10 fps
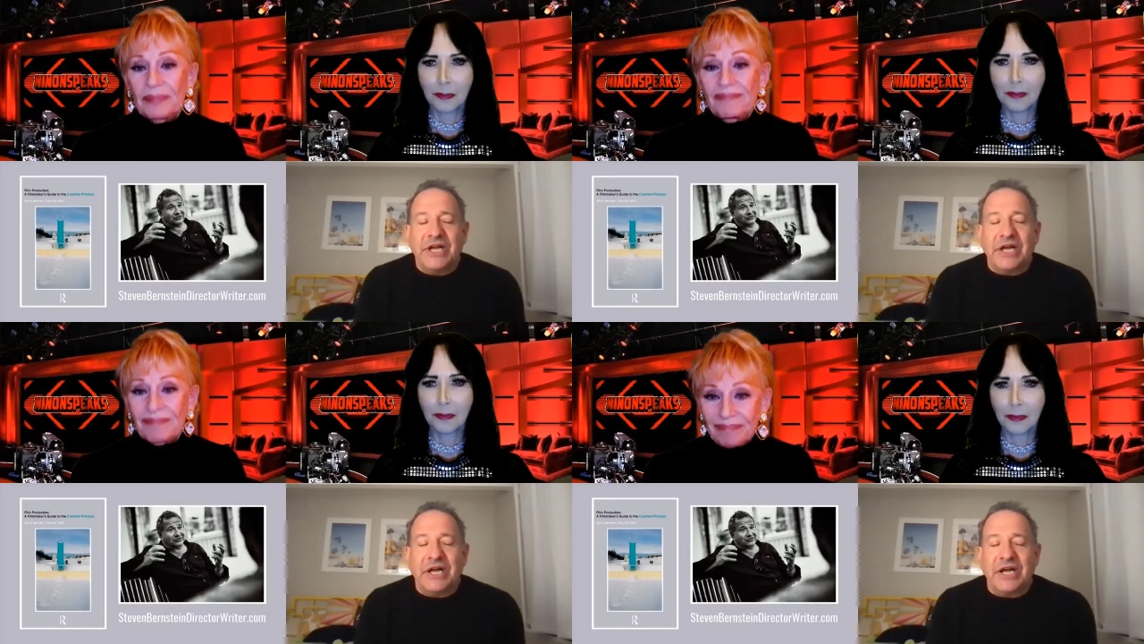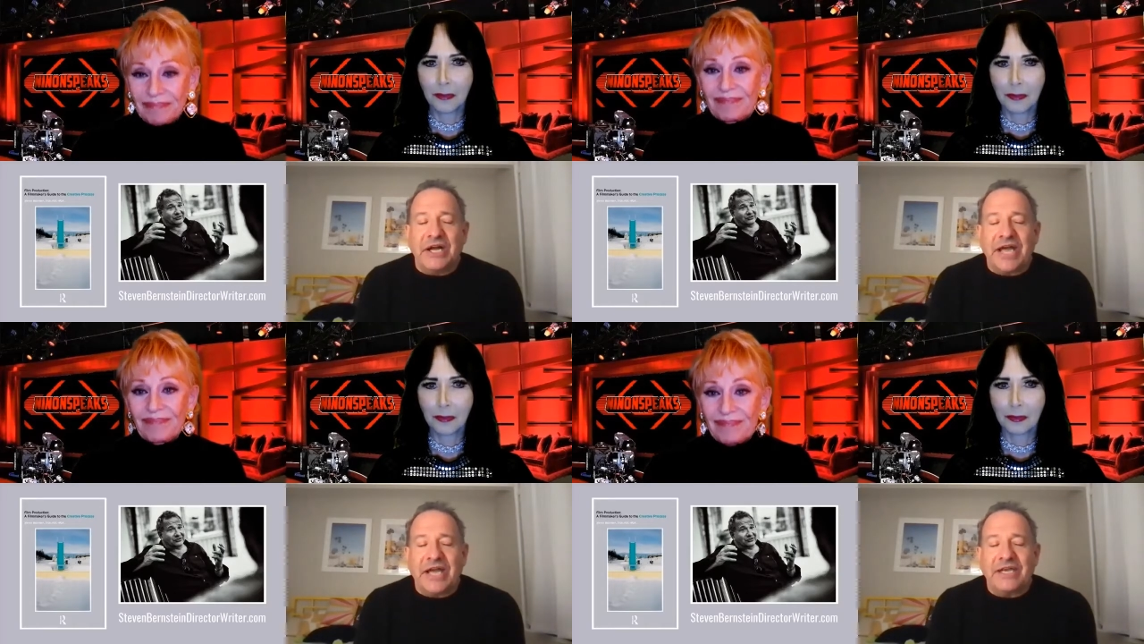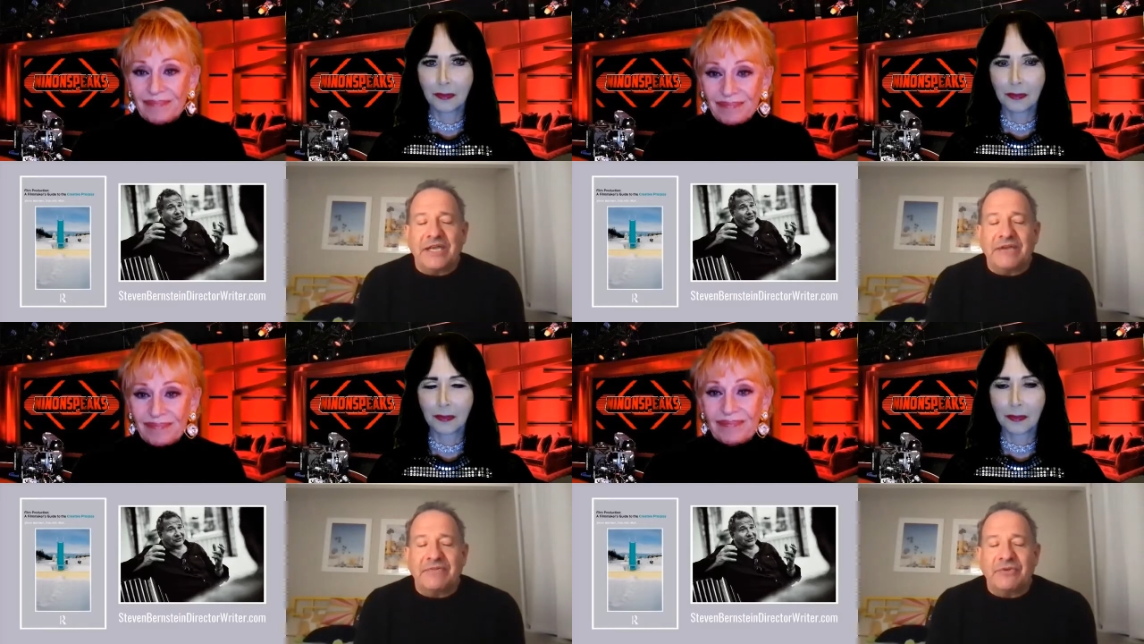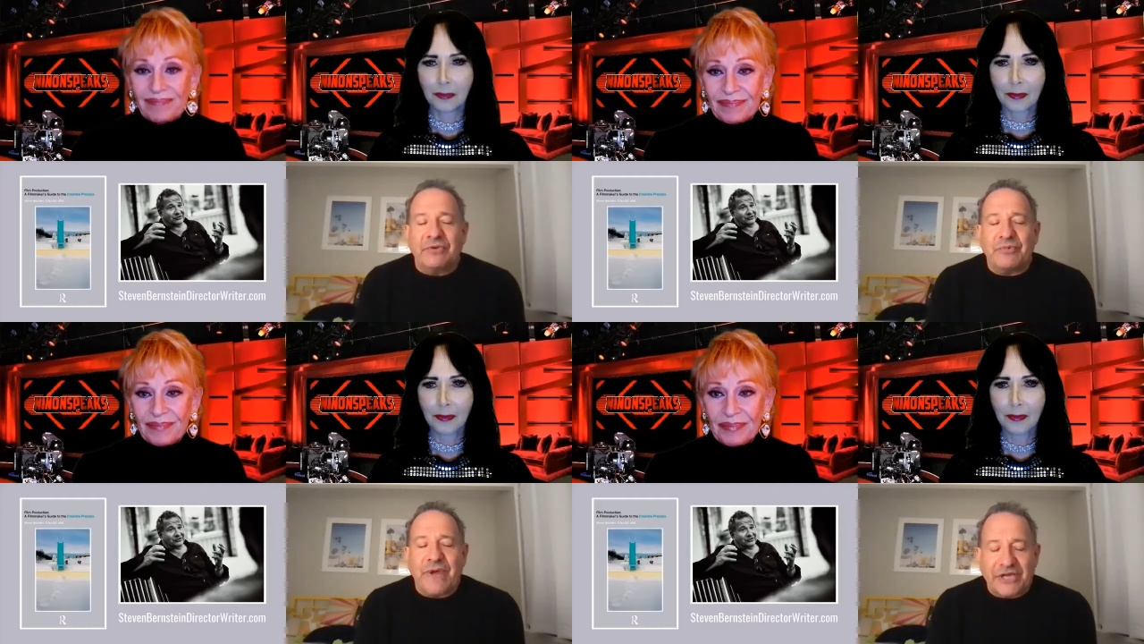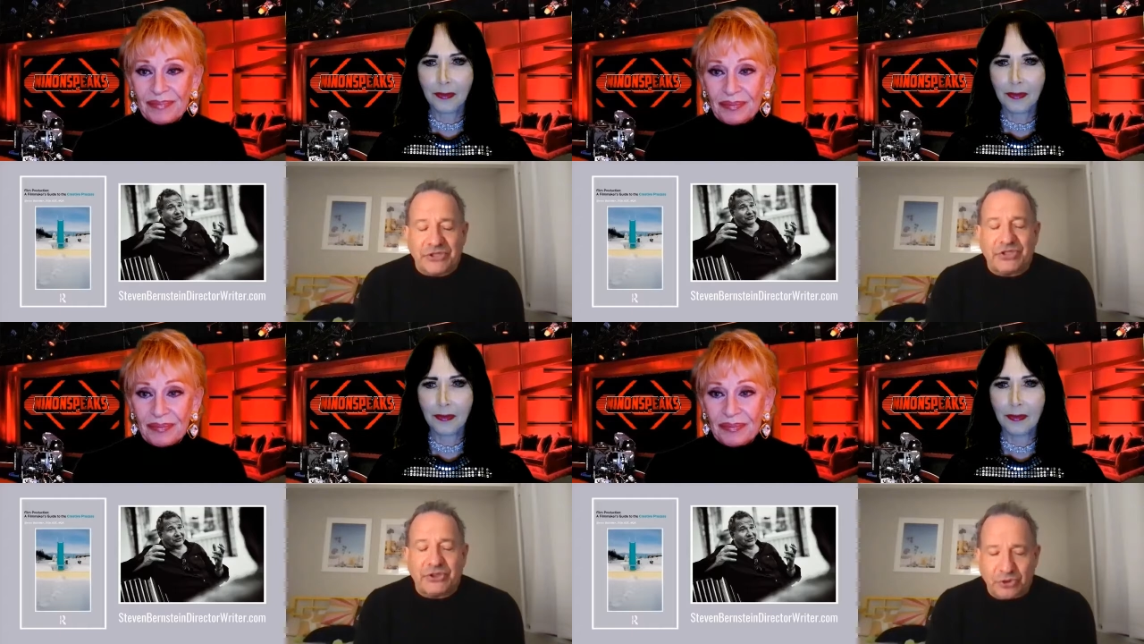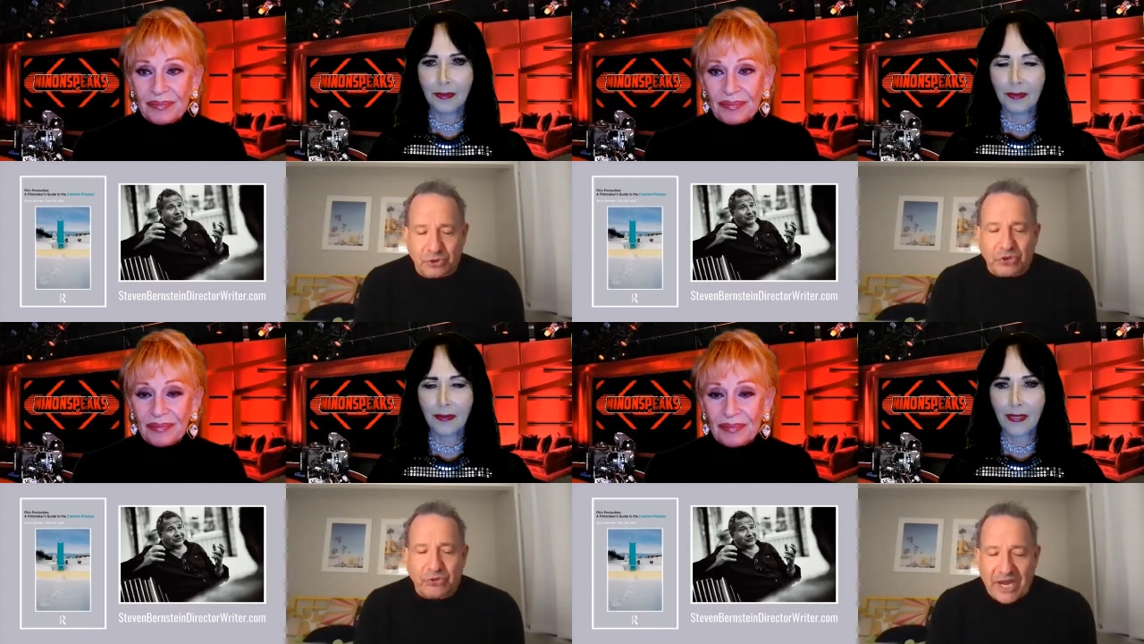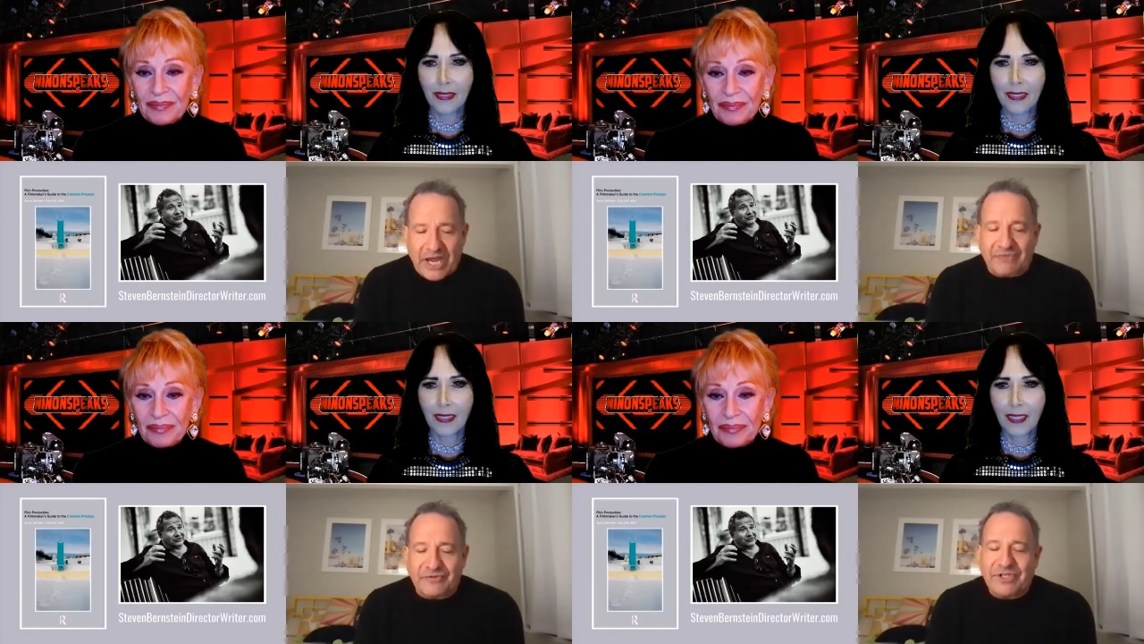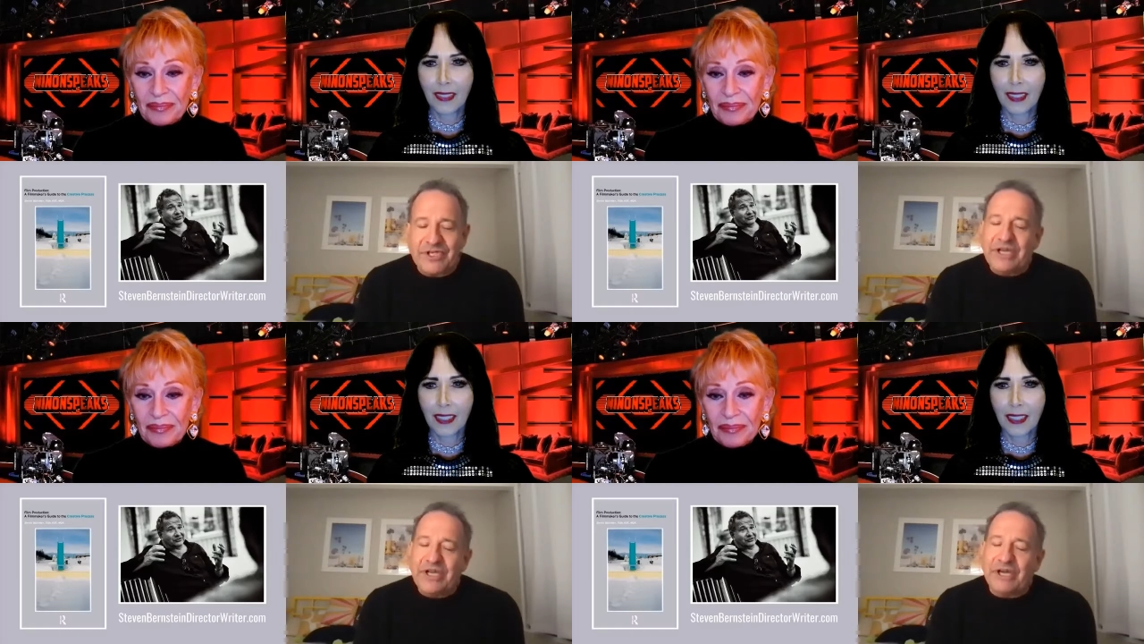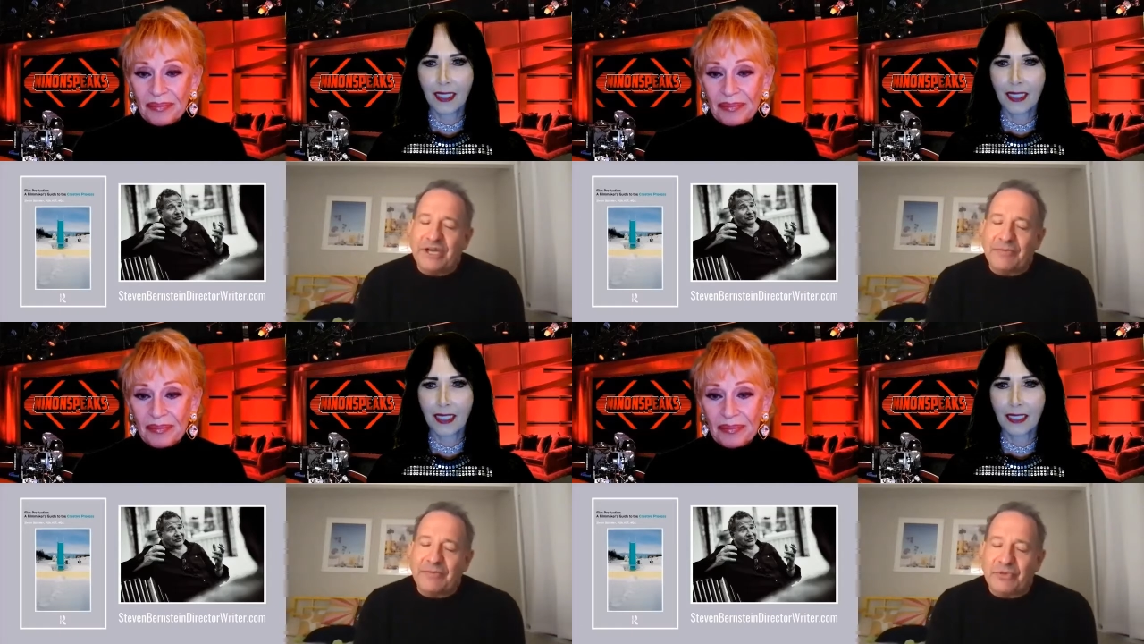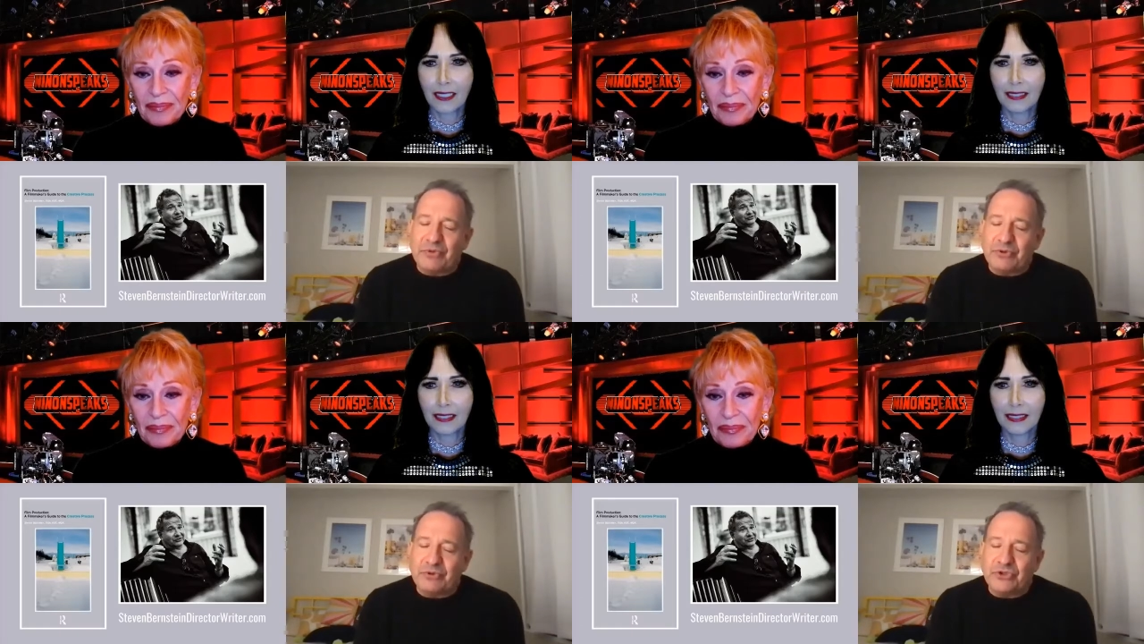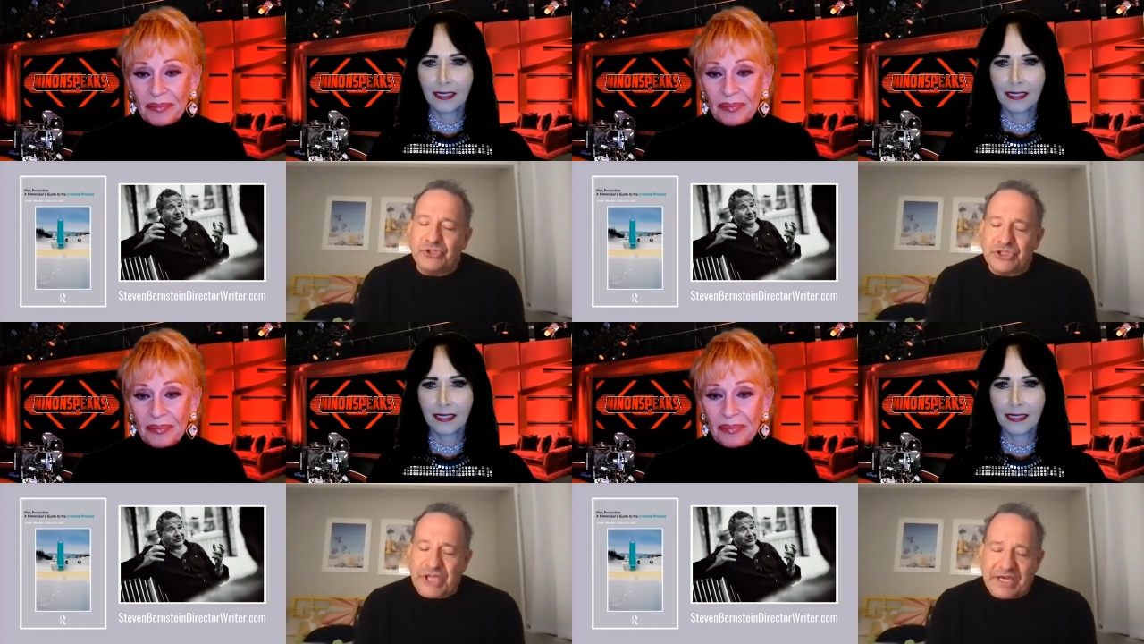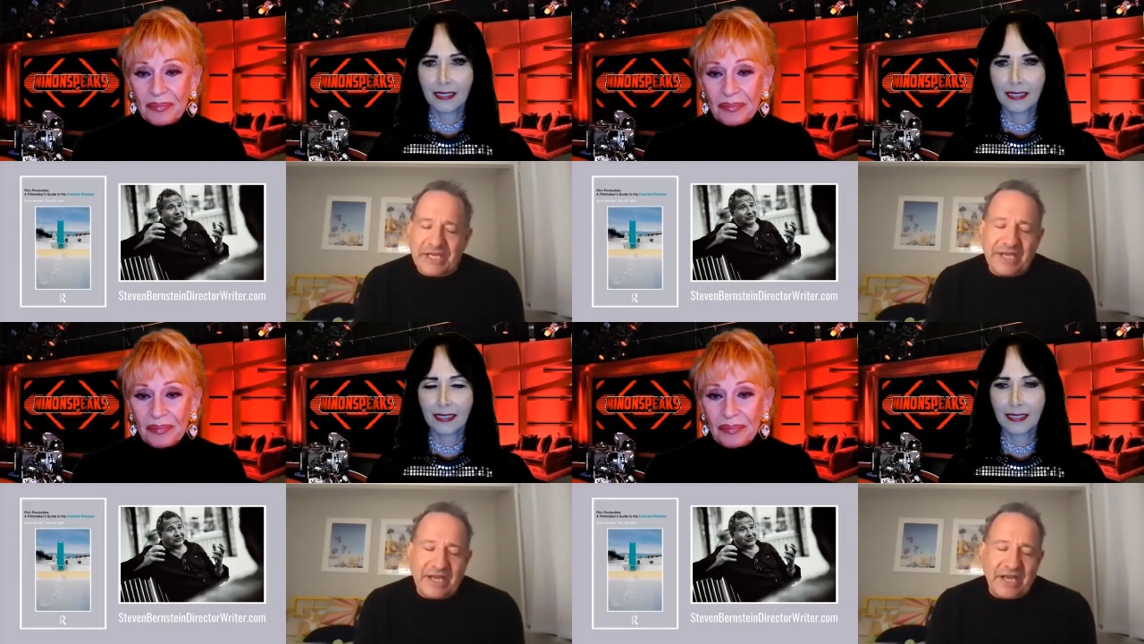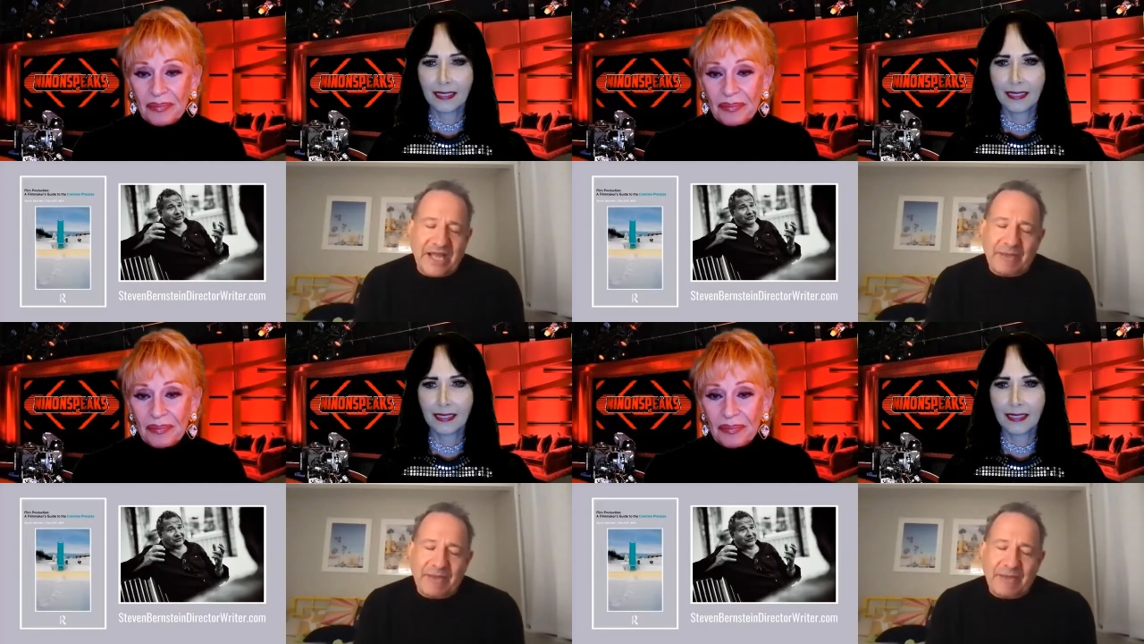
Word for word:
Speaker 1: Uh, and if you master your craft um, through steady uh,